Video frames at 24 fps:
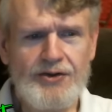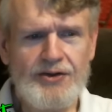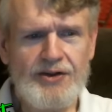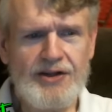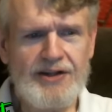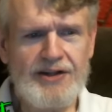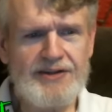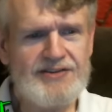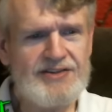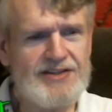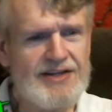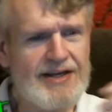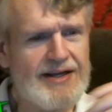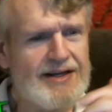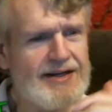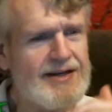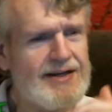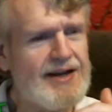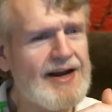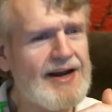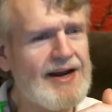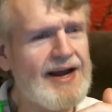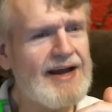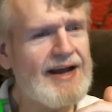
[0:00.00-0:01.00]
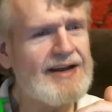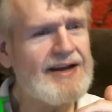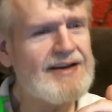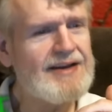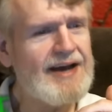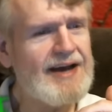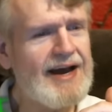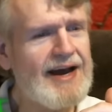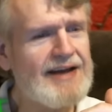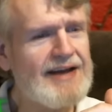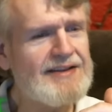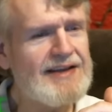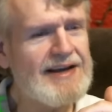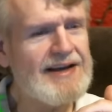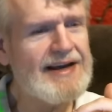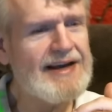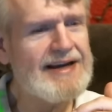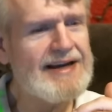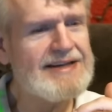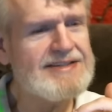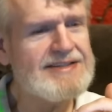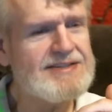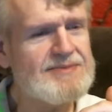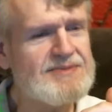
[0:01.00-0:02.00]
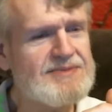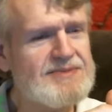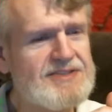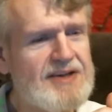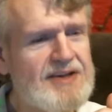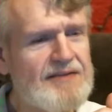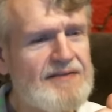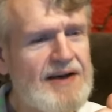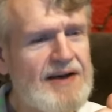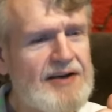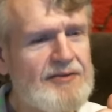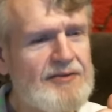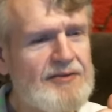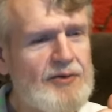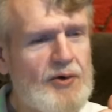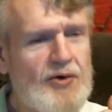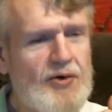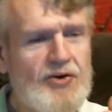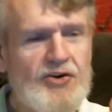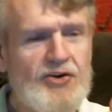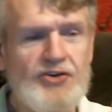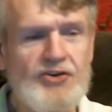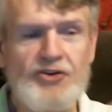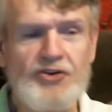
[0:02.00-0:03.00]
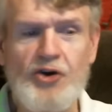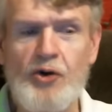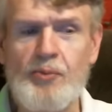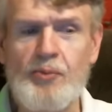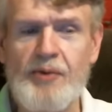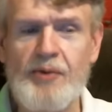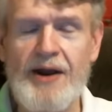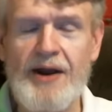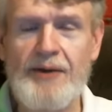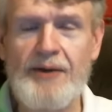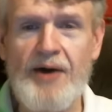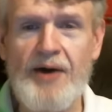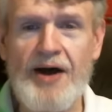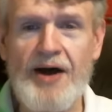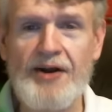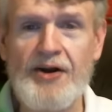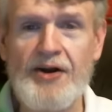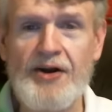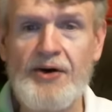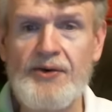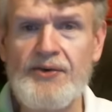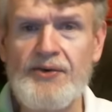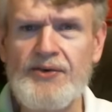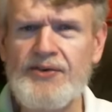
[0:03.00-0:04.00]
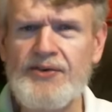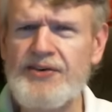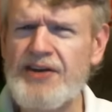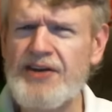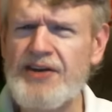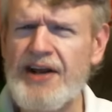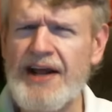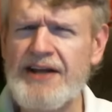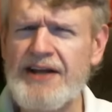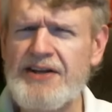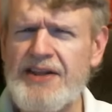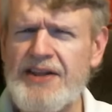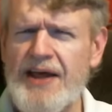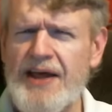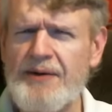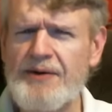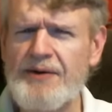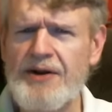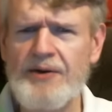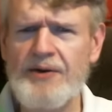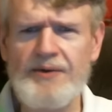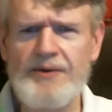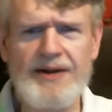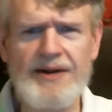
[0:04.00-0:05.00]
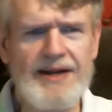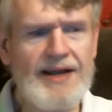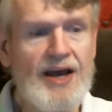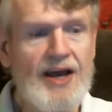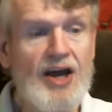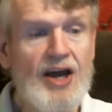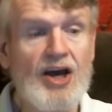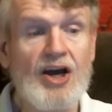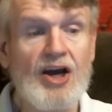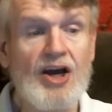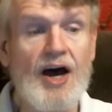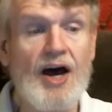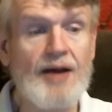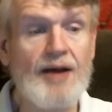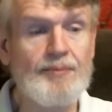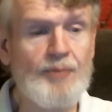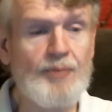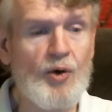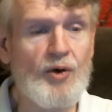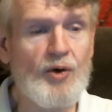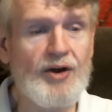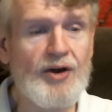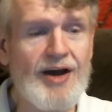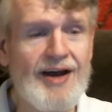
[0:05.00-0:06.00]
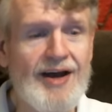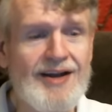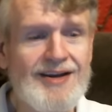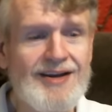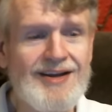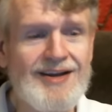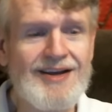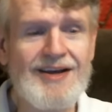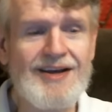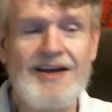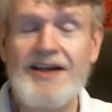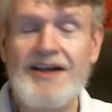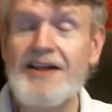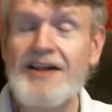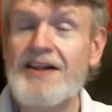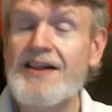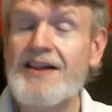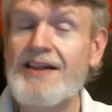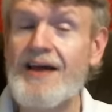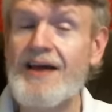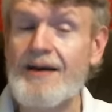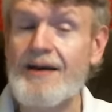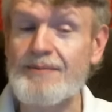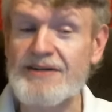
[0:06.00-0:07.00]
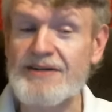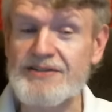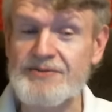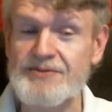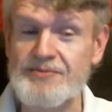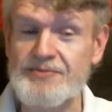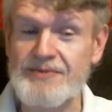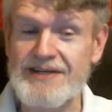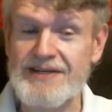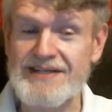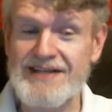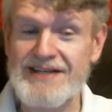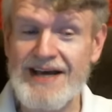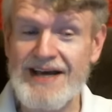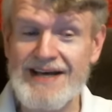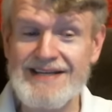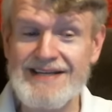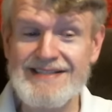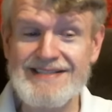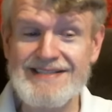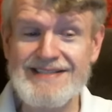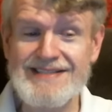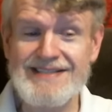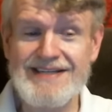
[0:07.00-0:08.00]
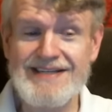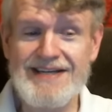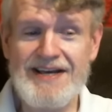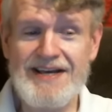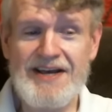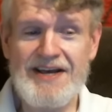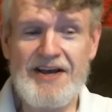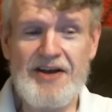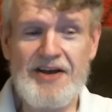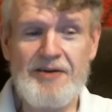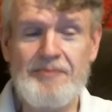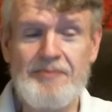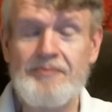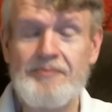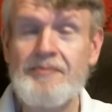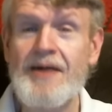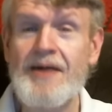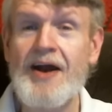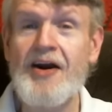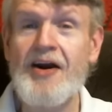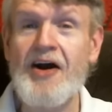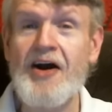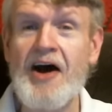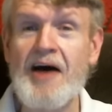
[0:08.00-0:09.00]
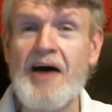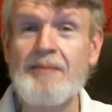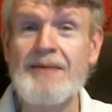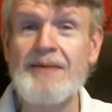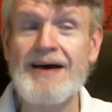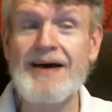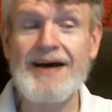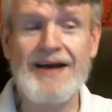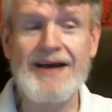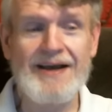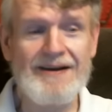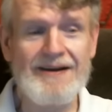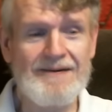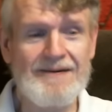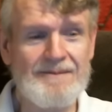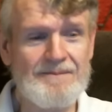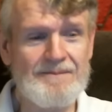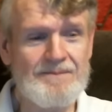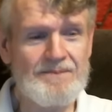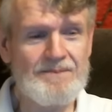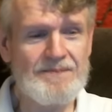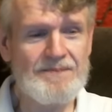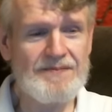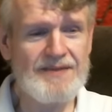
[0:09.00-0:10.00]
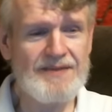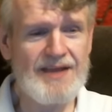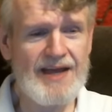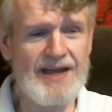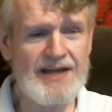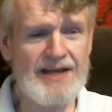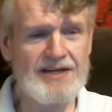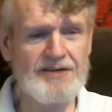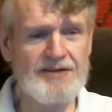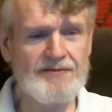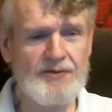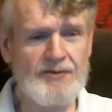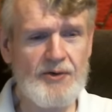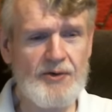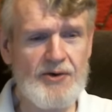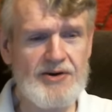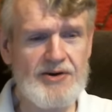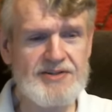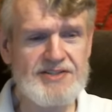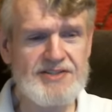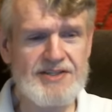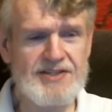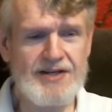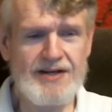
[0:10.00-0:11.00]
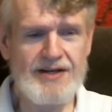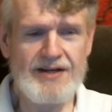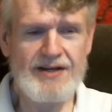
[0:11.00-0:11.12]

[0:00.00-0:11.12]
Let's see, did I, I think I got some stuff out of order. Dobre Rano. Did I do that one already? God Morgan. Labas Ritas merhaba, and of course,